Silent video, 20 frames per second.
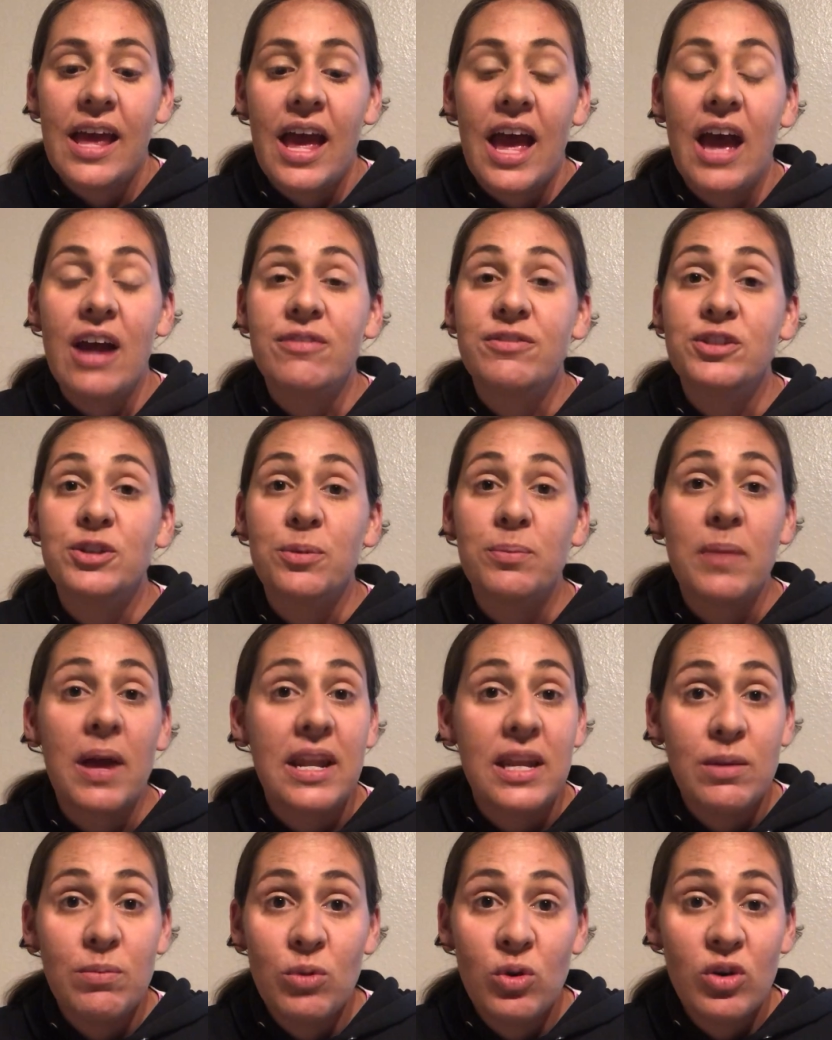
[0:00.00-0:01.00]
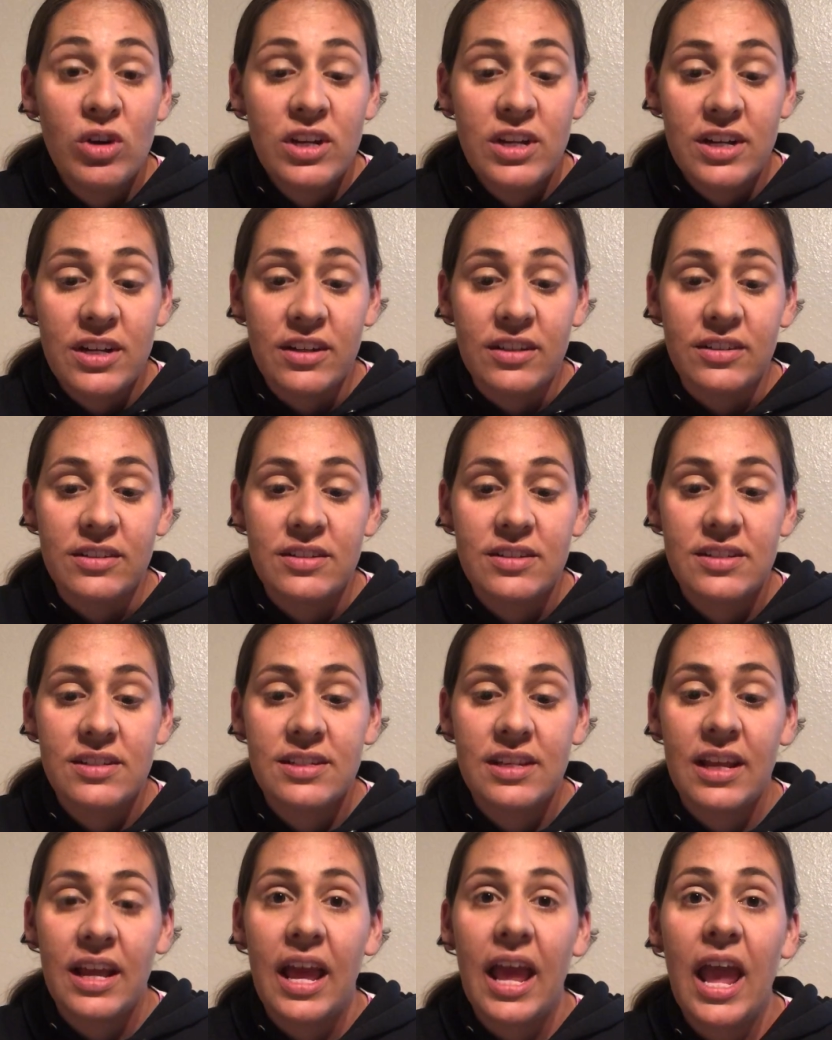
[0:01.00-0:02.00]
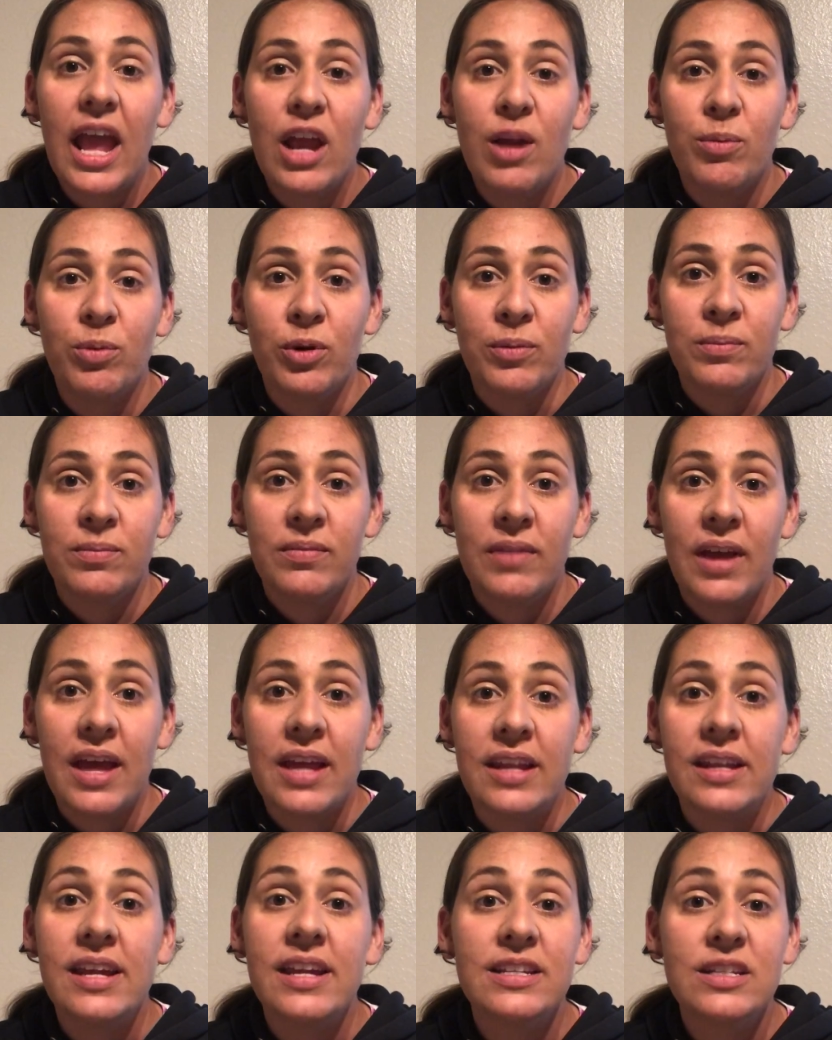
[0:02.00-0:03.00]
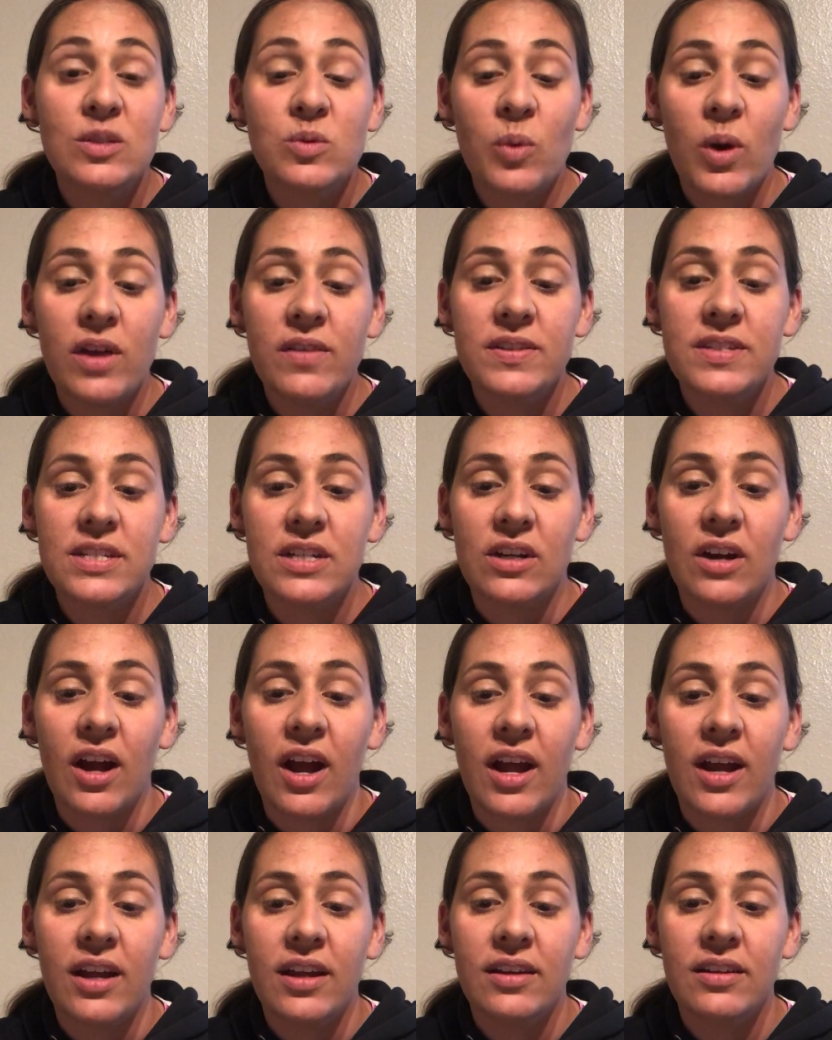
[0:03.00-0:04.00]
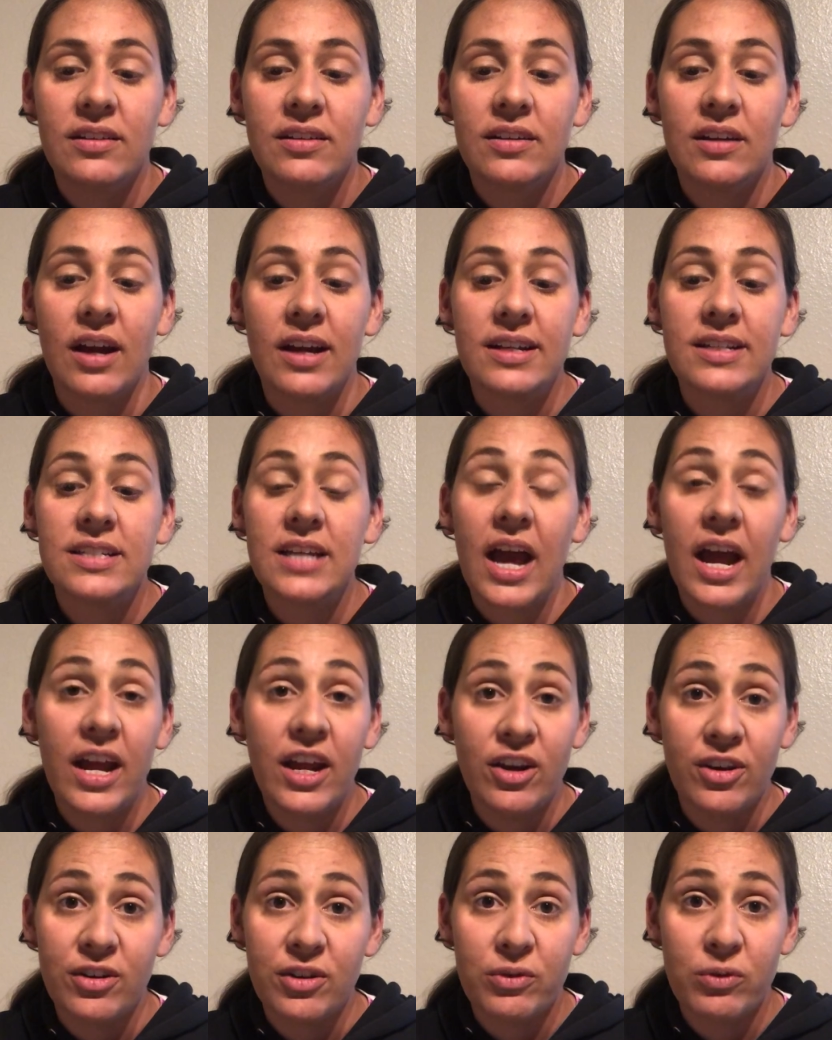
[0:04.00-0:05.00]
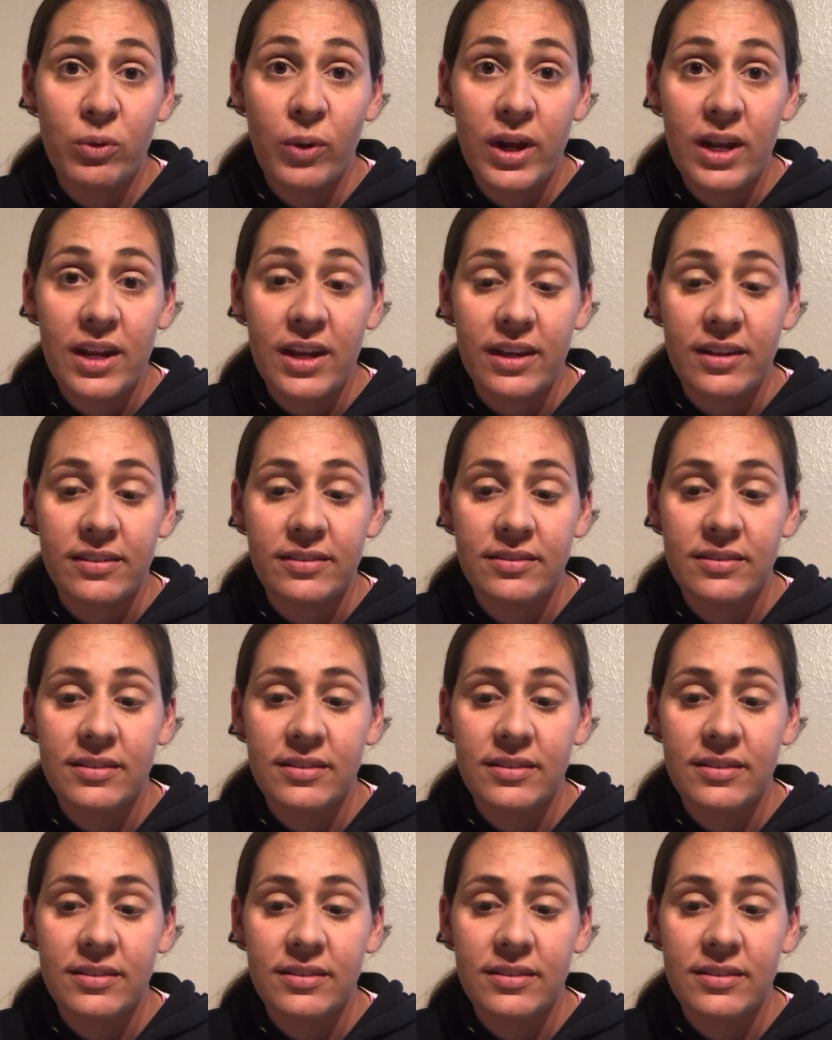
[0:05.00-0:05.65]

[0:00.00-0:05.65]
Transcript: After many more years, Abram and his wife Sarai got tired of waiting.